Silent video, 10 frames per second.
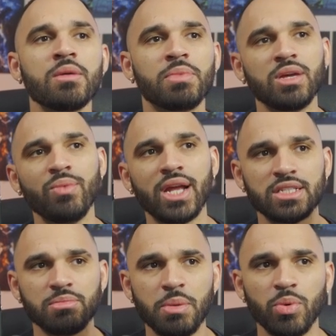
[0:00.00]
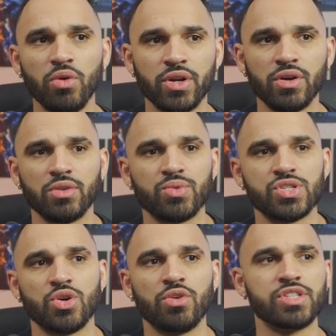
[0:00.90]
But then we got some people over here on the
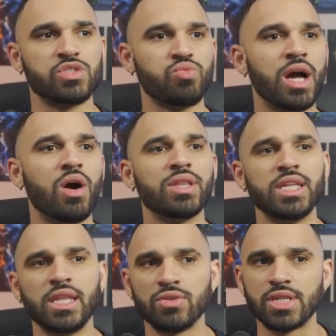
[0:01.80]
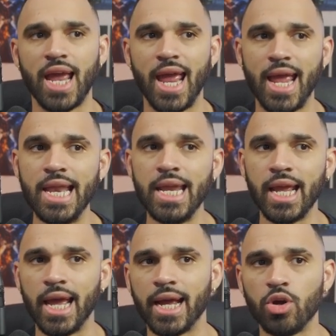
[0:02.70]
reserves as well. And then there's an
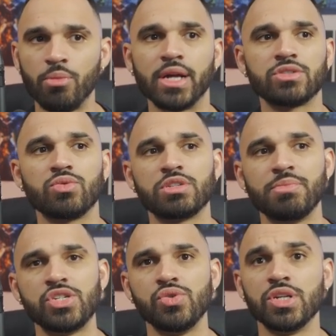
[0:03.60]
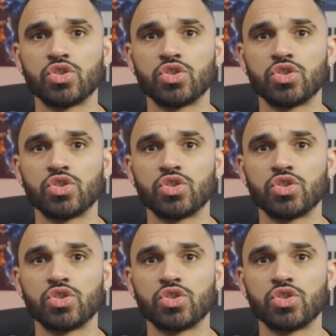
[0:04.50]
aiding Echomancer, which means you can